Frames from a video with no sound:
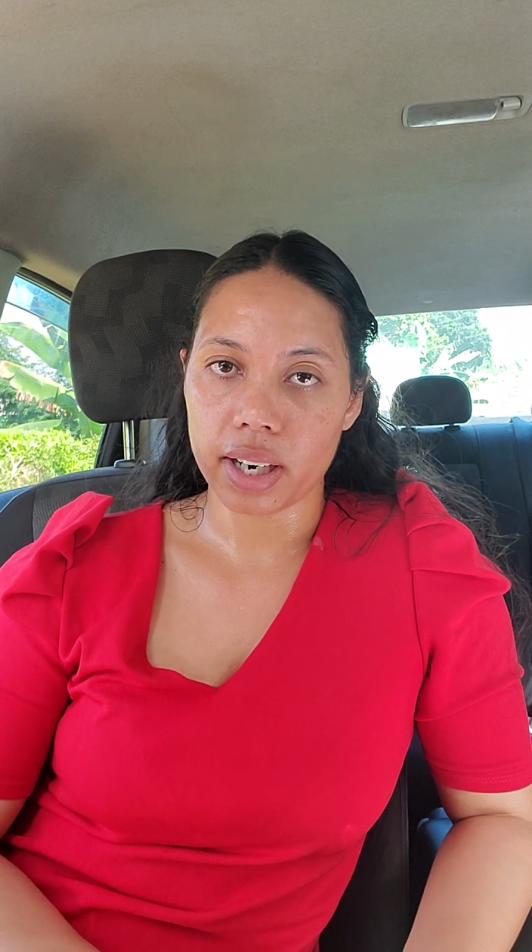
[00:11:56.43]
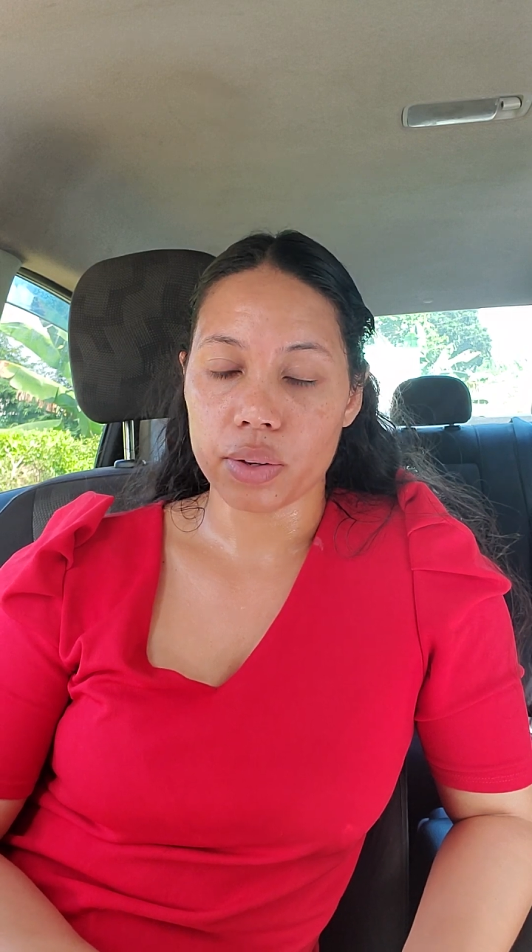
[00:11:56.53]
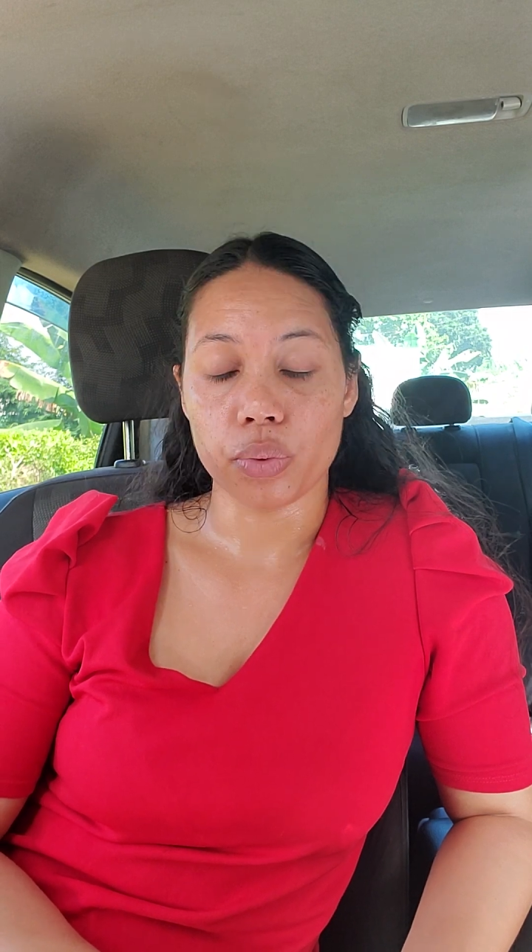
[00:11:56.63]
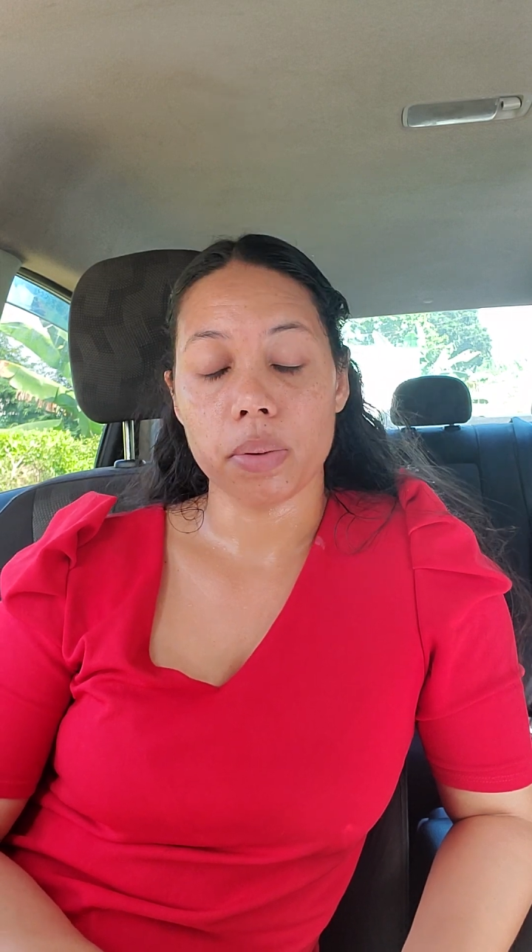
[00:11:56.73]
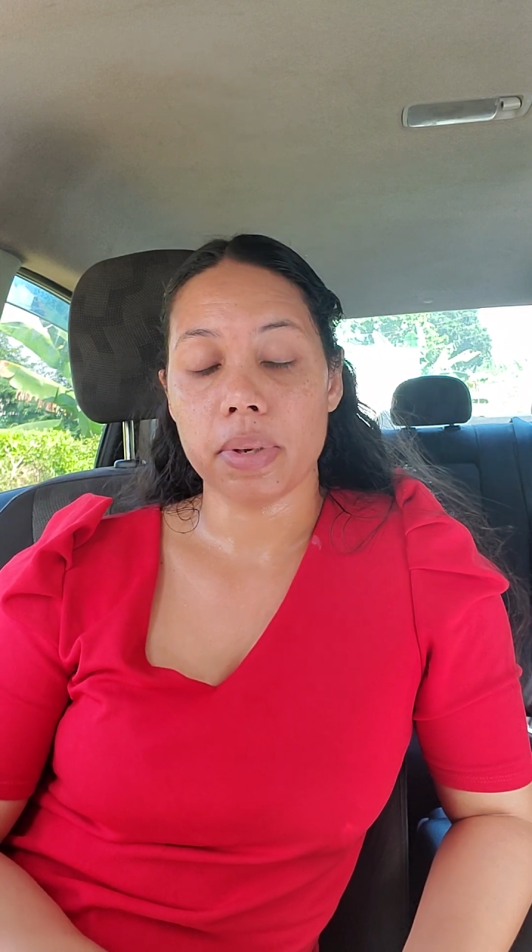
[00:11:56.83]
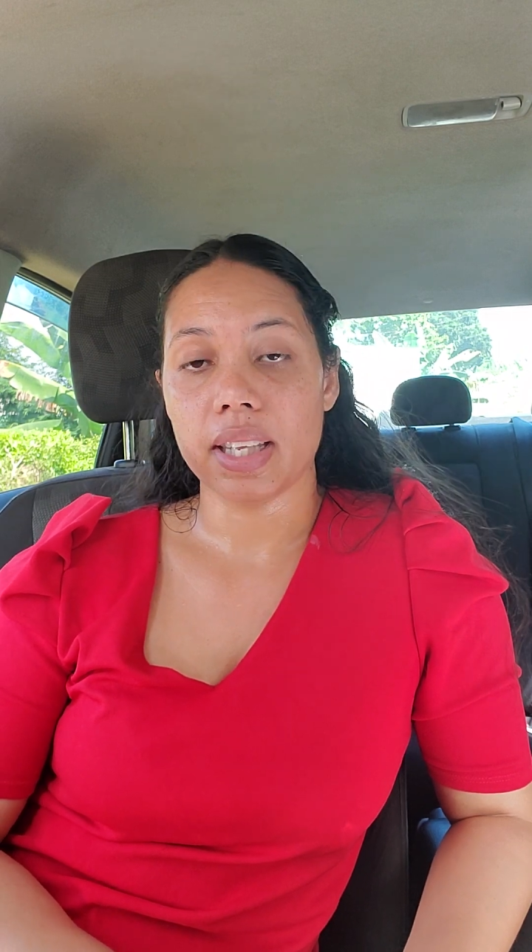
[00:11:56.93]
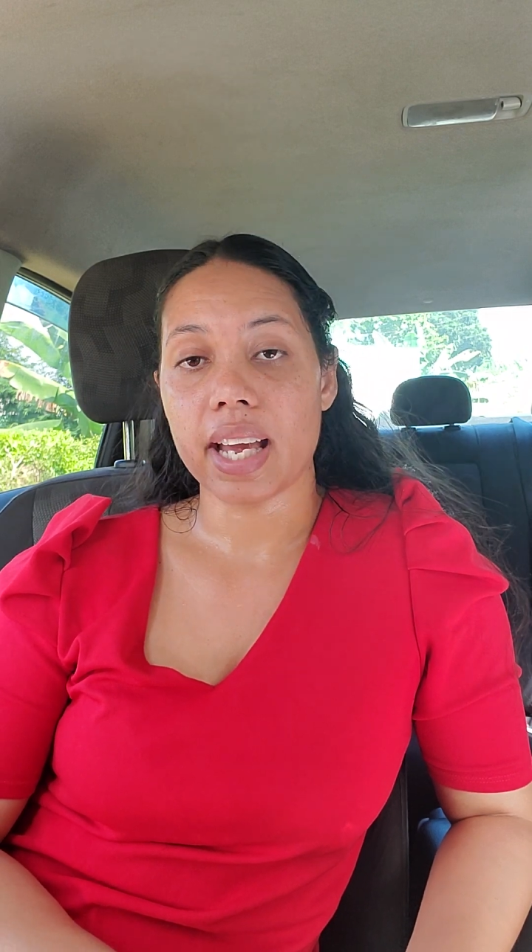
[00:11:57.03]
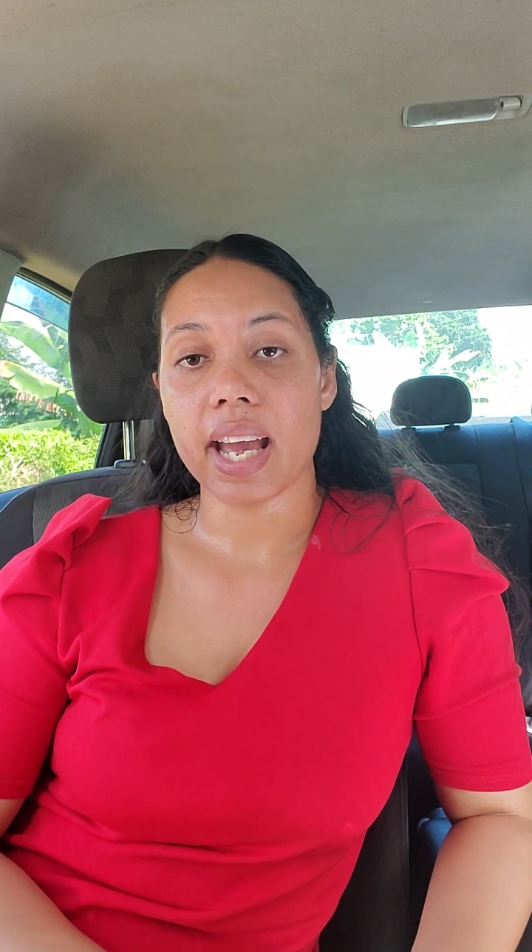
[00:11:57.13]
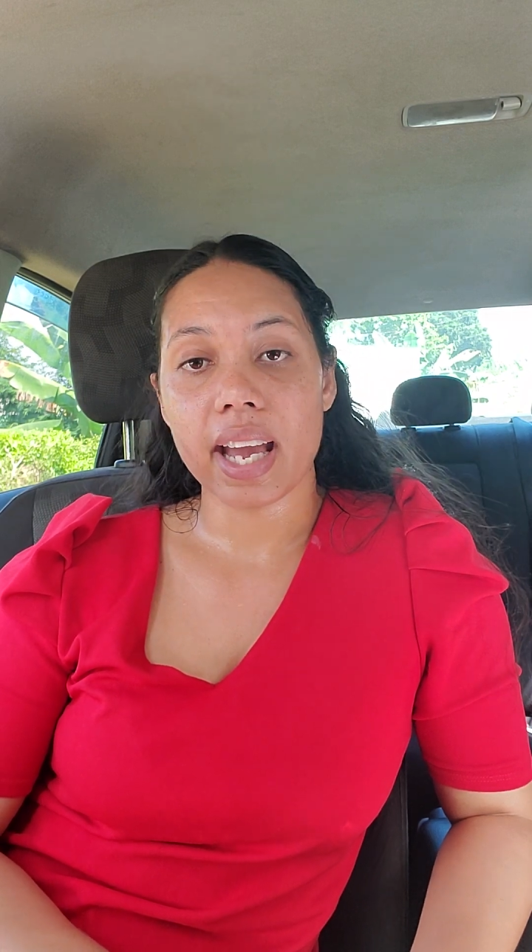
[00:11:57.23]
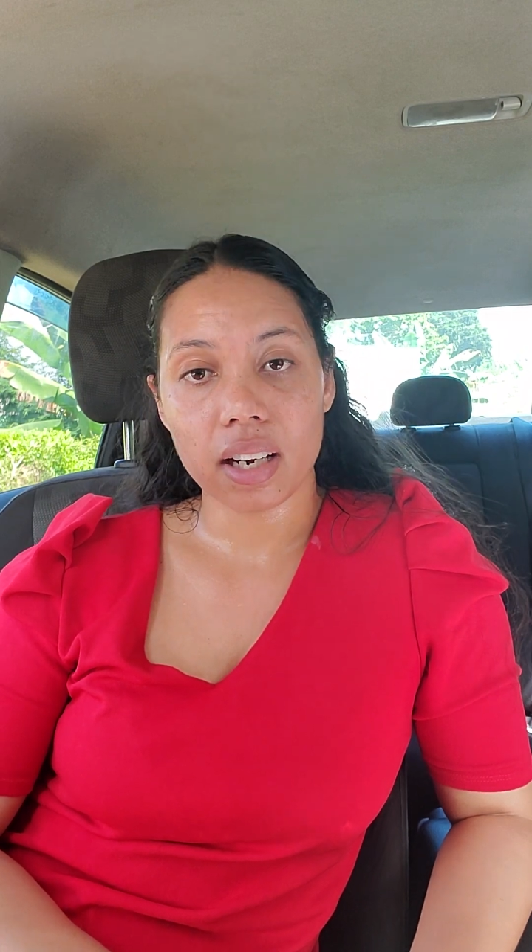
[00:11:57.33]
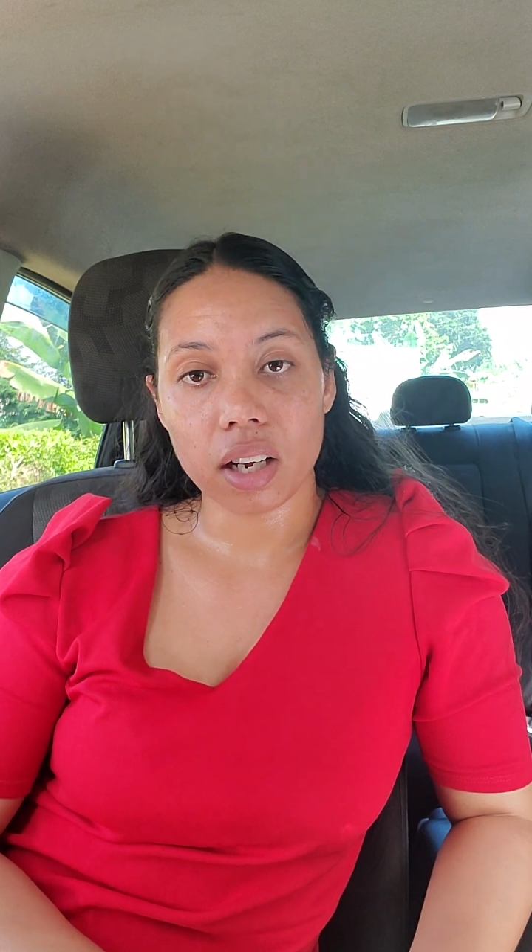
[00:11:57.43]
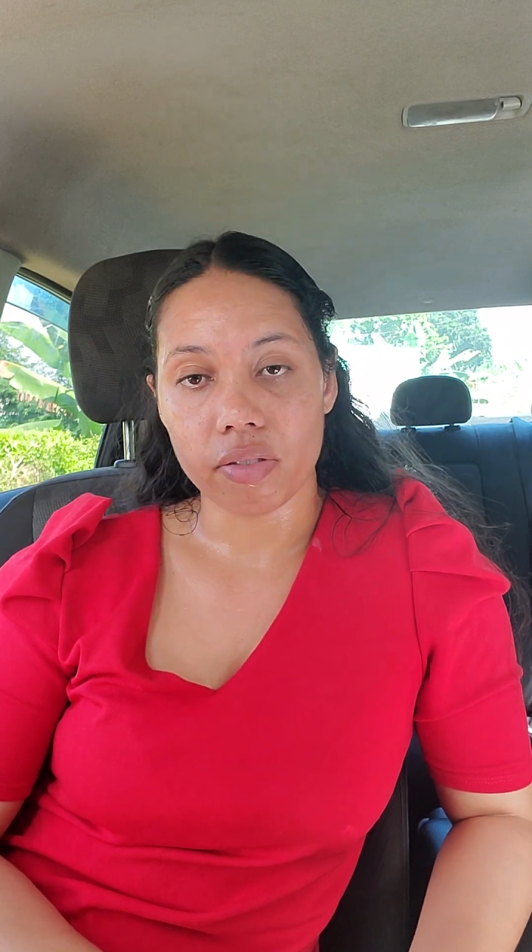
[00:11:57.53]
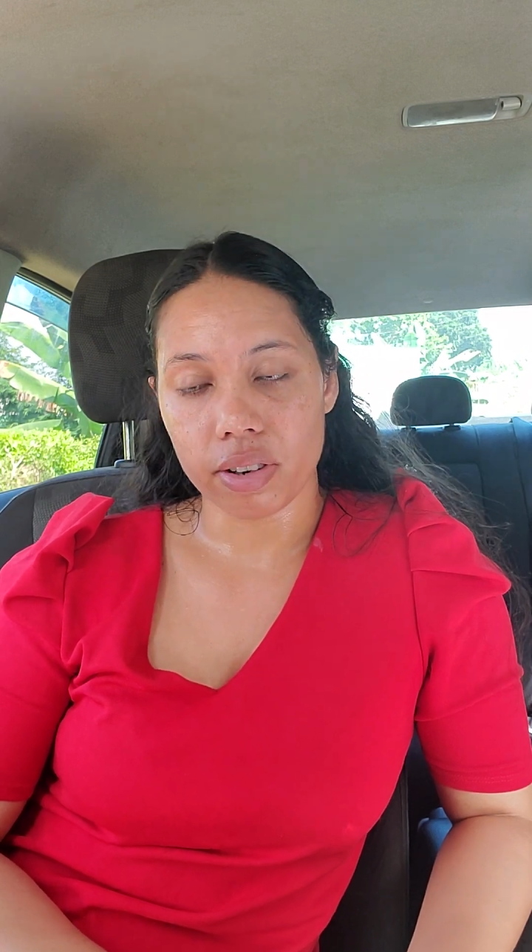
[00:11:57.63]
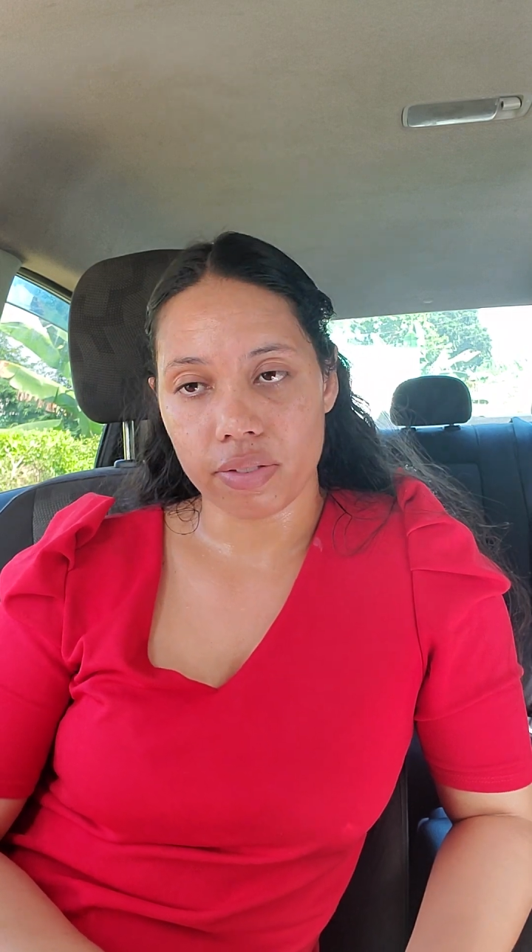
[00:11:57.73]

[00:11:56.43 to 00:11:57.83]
it will be the end of the